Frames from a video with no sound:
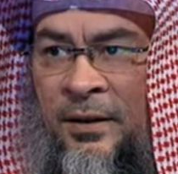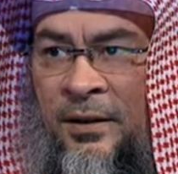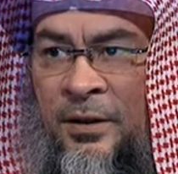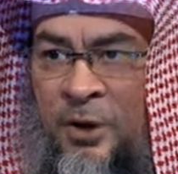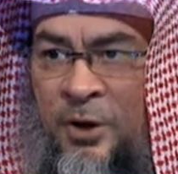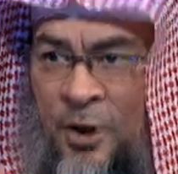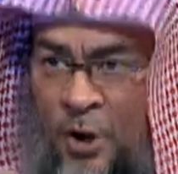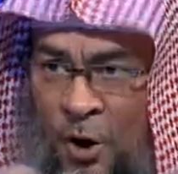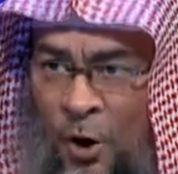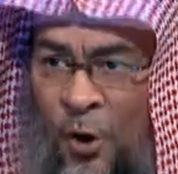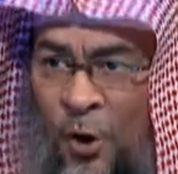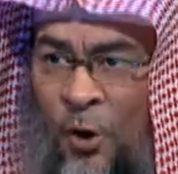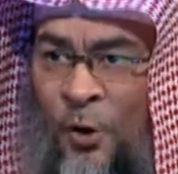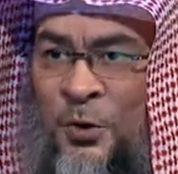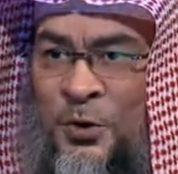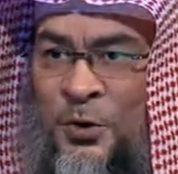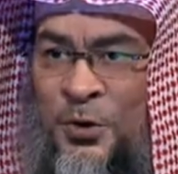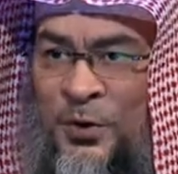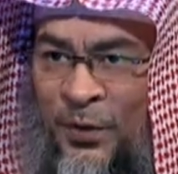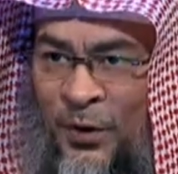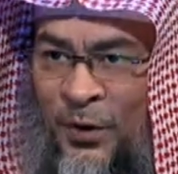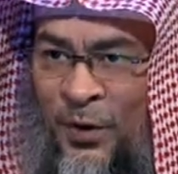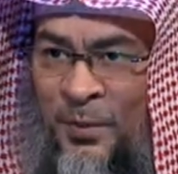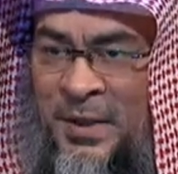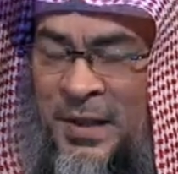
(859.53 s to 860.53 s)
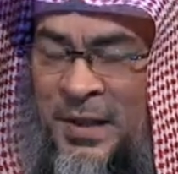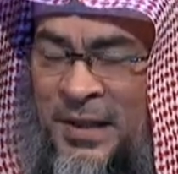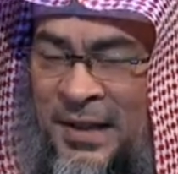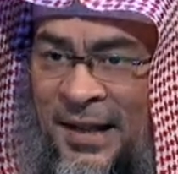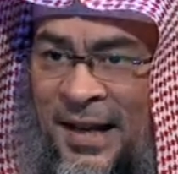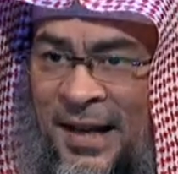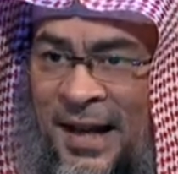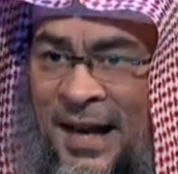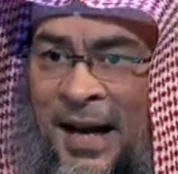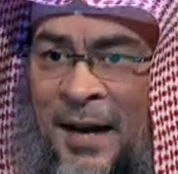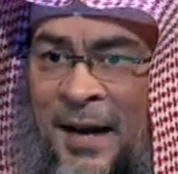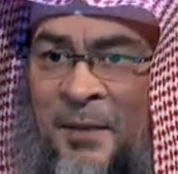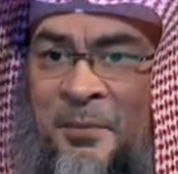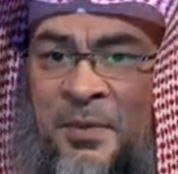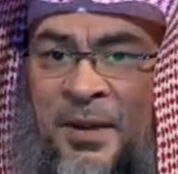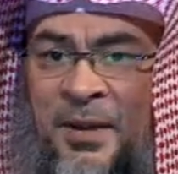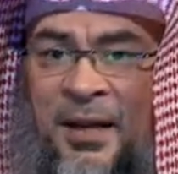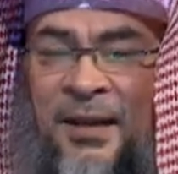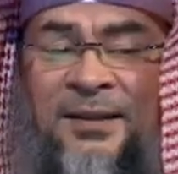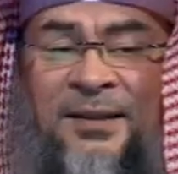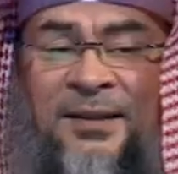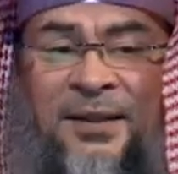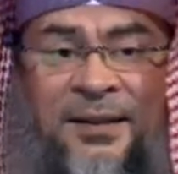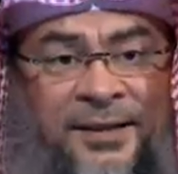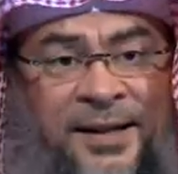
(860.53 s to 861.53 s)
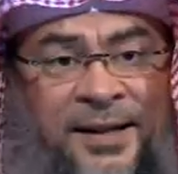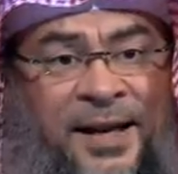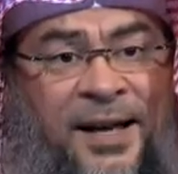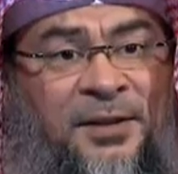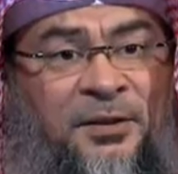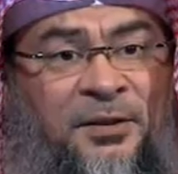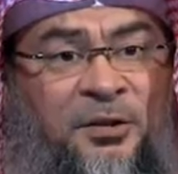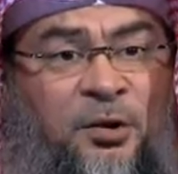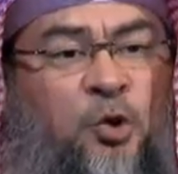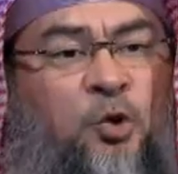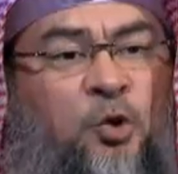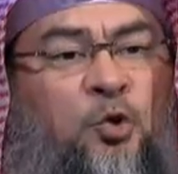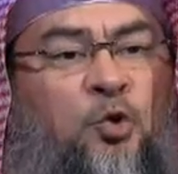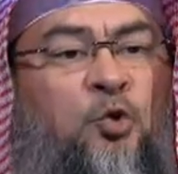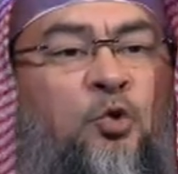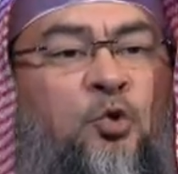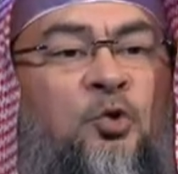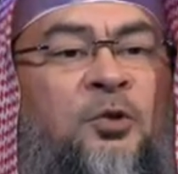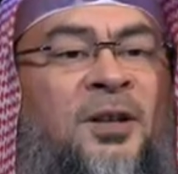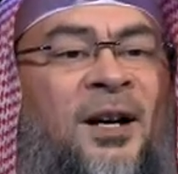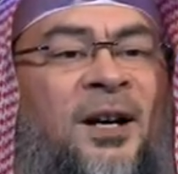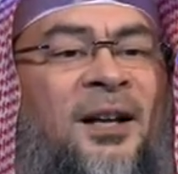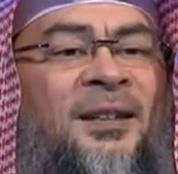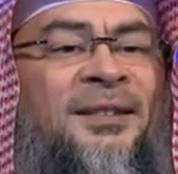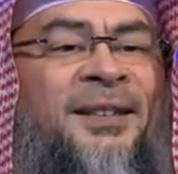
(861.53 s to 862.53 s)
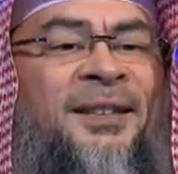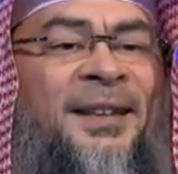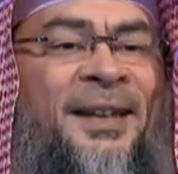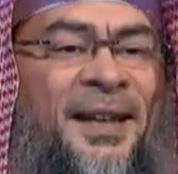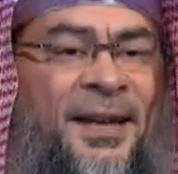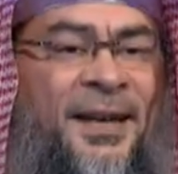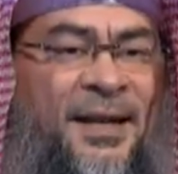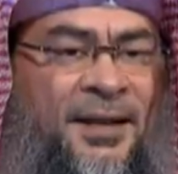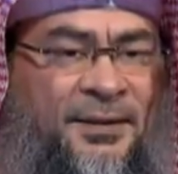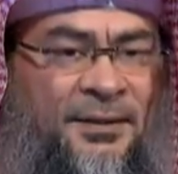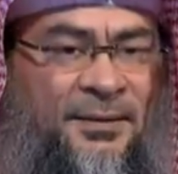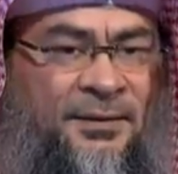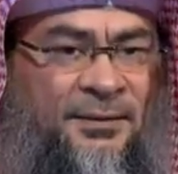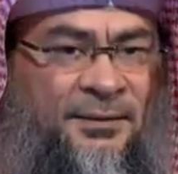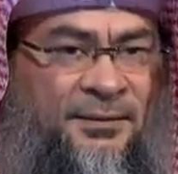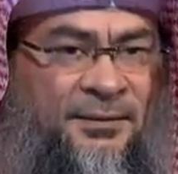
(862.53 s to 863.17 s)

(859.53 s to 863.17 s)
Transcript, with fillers: knows from Islam that the dead do not hear.